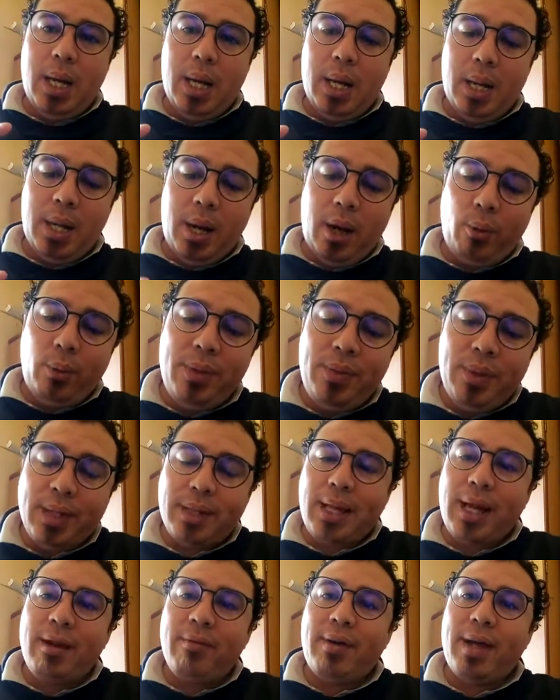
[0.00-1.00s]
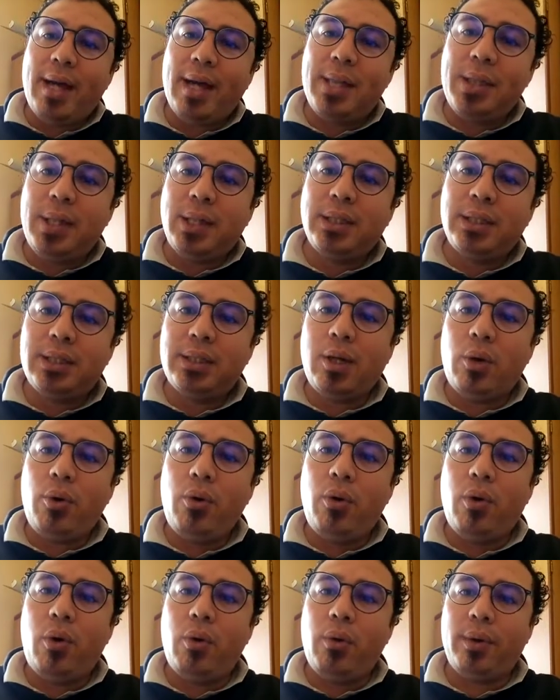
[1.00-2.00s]
Knowing that I've had this so
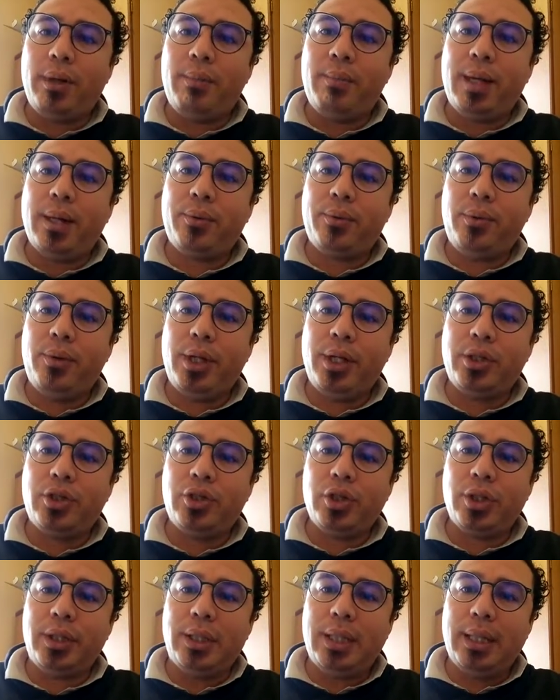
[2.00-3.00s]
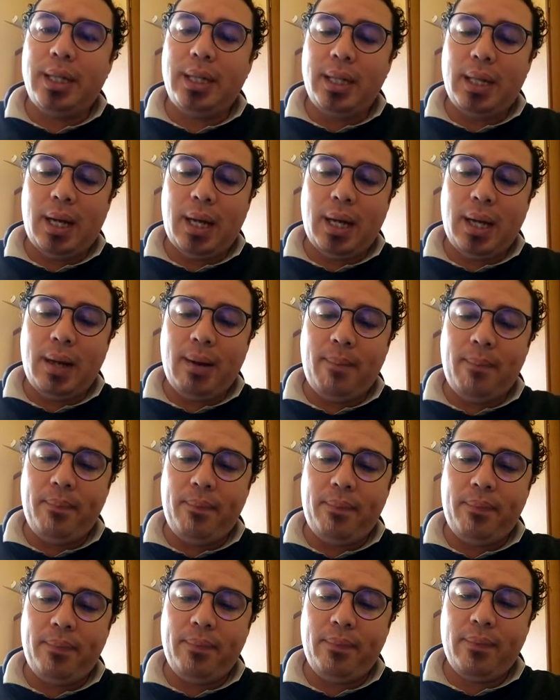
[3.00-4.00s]
long in my collection,
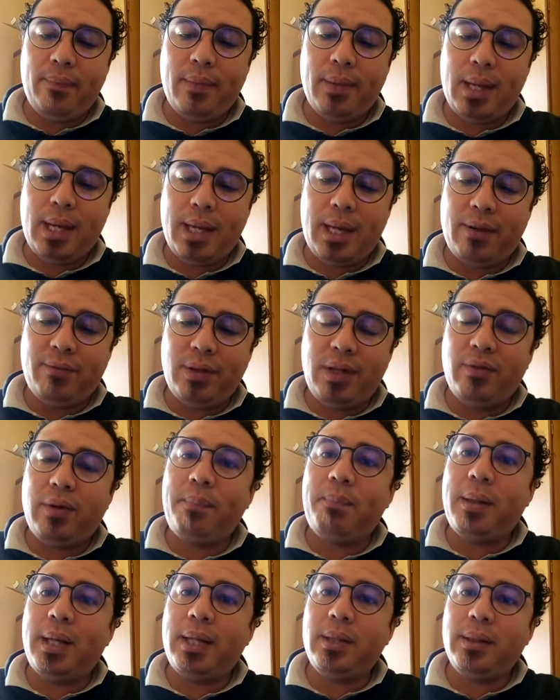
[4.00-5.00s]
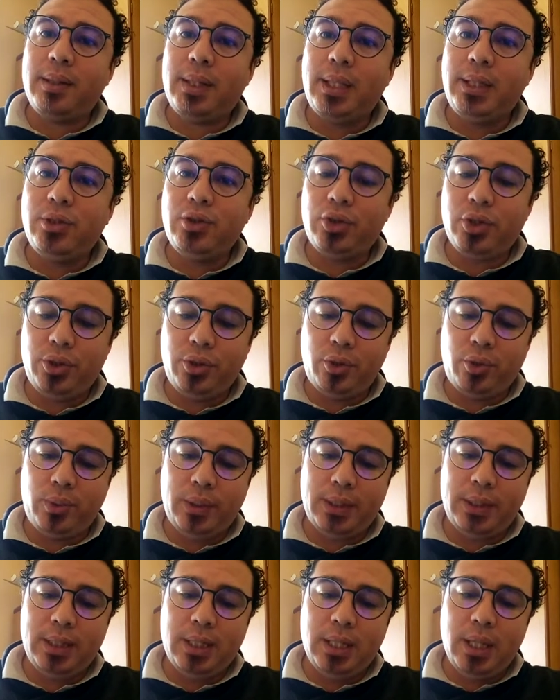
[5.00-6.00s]
and I've never paid attention to
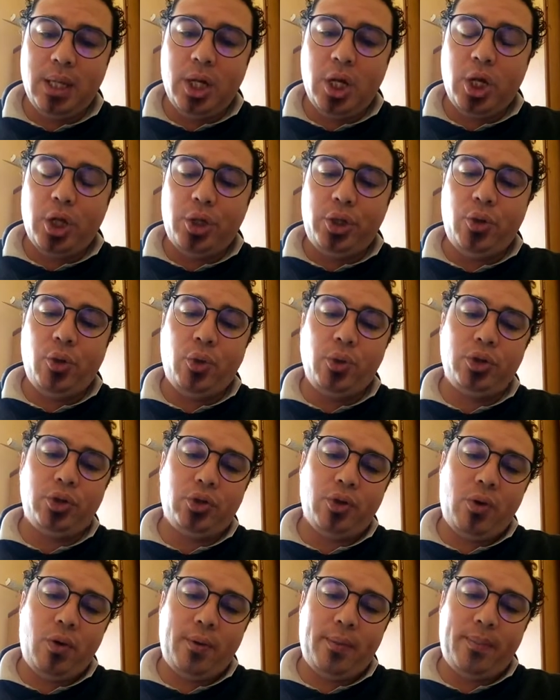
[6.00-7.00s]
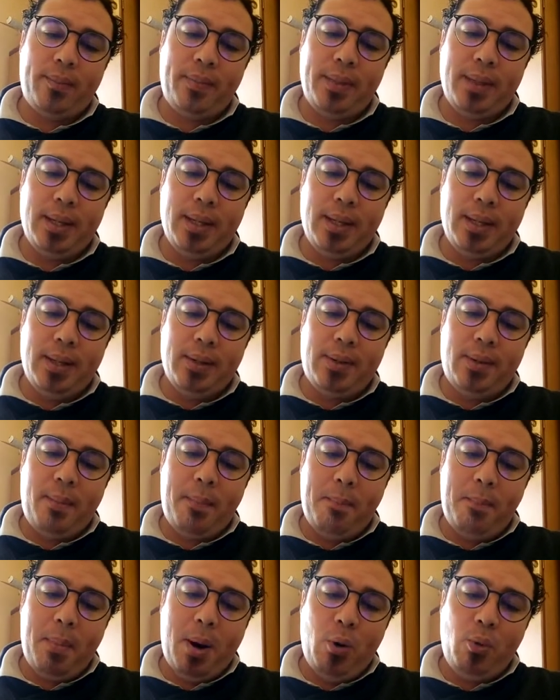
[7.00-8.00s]
it. Your song, the
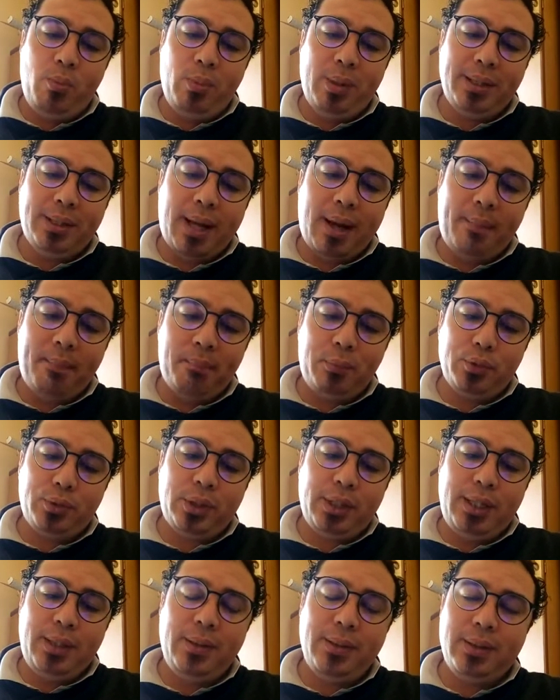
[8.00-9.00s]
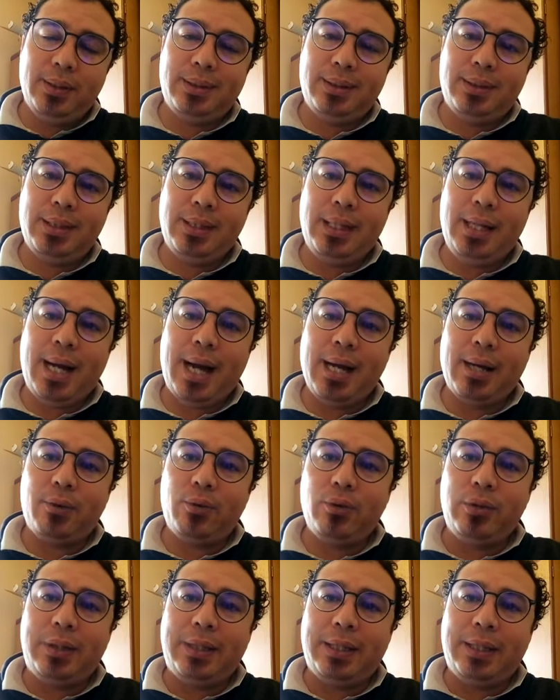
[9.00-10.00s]
moment I put in the CD, I
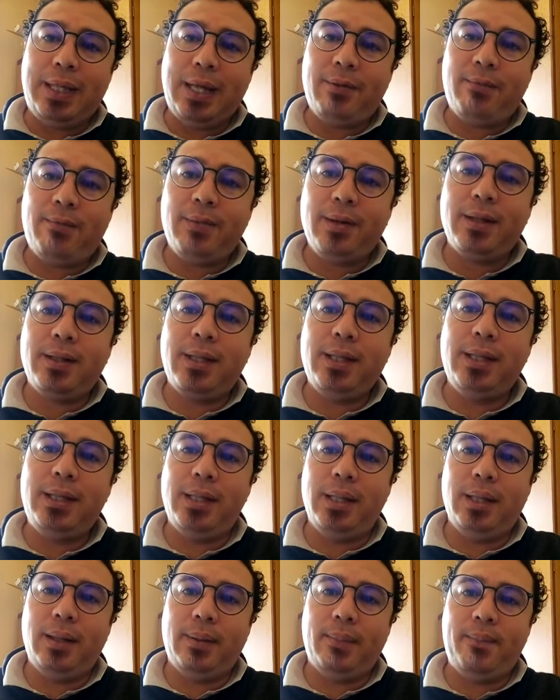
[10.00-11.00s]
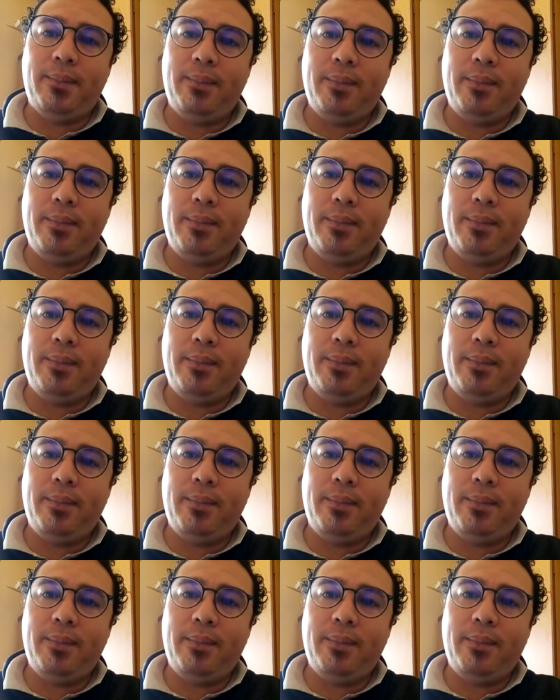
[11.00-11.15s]
could definitely hear